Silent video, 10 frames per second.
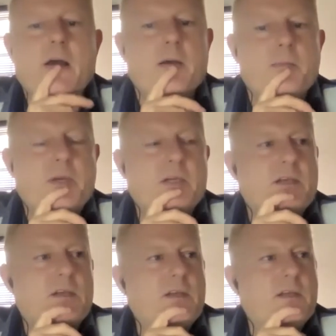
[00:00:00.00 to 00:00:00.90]
because
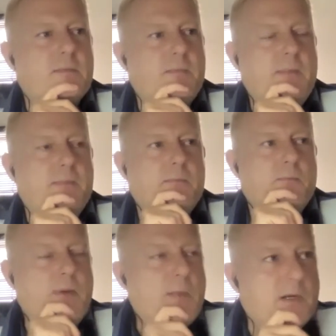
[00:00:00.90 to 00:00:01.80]
I think that
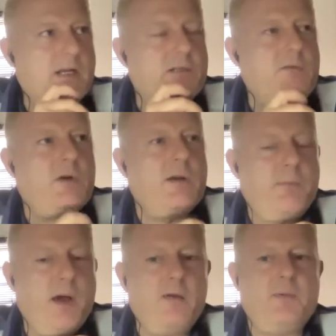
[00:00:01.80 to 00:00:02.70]
people actually want a
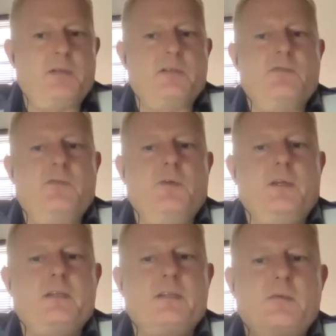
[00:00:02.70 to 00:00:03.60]
purpose for
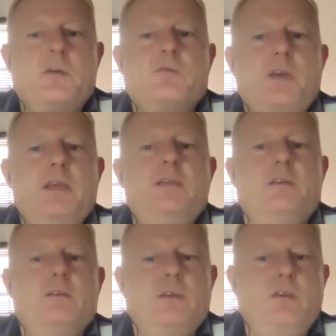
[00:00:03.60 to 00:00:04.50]
this. They want a
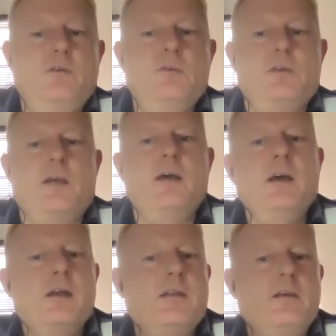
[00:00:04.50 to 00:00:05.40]
reason to use it.
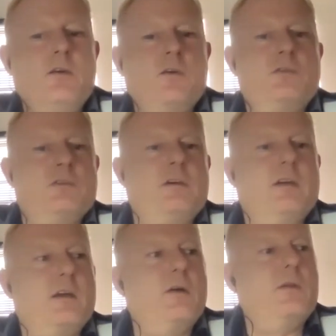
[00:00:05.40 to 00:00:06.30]
They're not just going
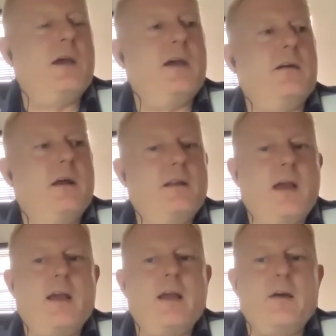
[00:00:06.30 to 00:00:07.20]
to go there and
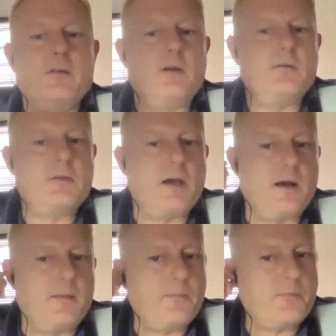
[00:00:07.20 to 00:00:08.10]
hang out and
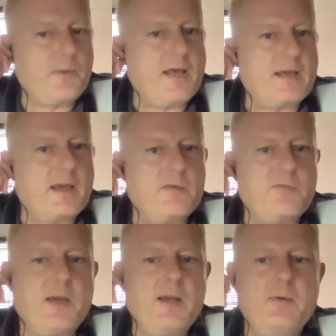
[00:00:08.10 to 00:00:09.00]
play a game
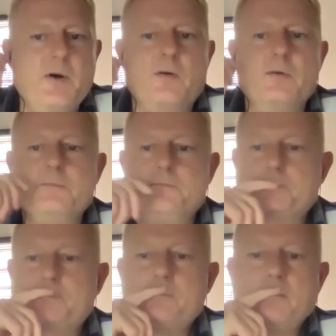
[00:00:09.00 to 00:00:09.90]
of ping pong.
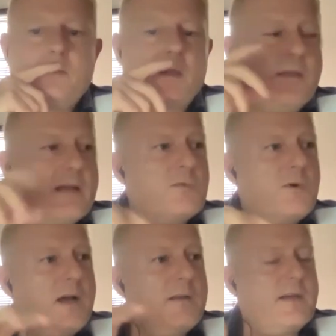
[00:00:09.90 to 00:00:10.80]
That's
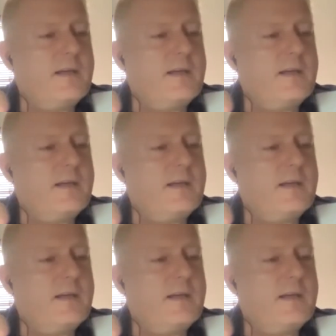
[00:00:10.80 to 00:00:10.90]
why I think